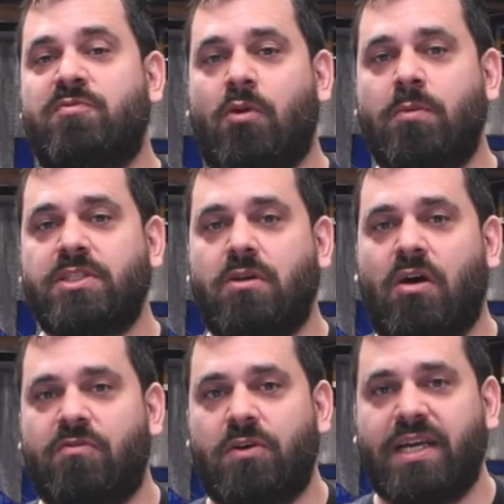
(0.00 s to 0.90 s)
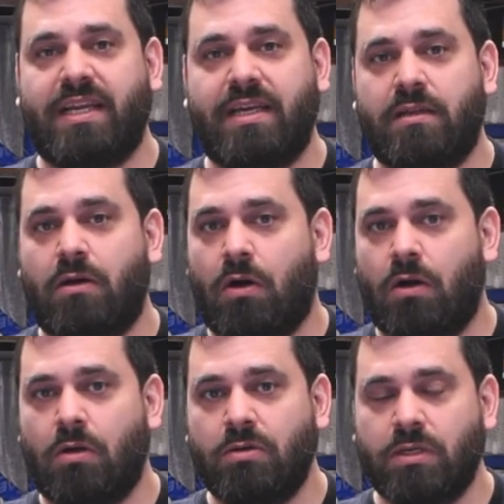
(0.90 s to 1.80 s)
Performance can offer any and
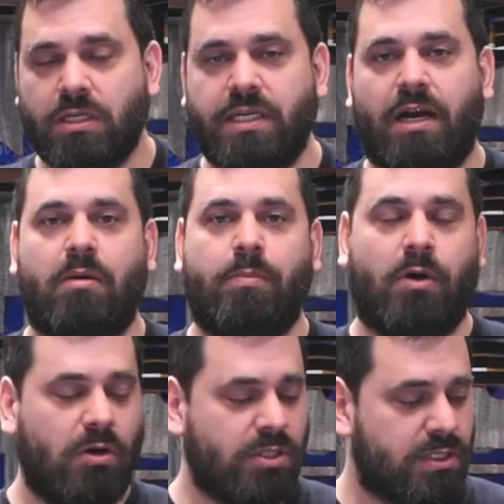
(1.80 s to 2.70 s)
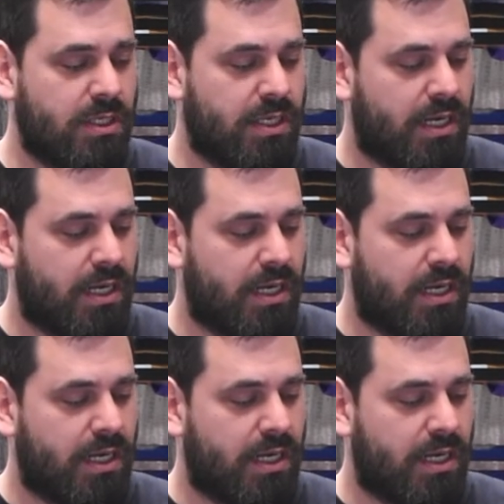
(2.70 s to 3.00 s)
all Garrett parts,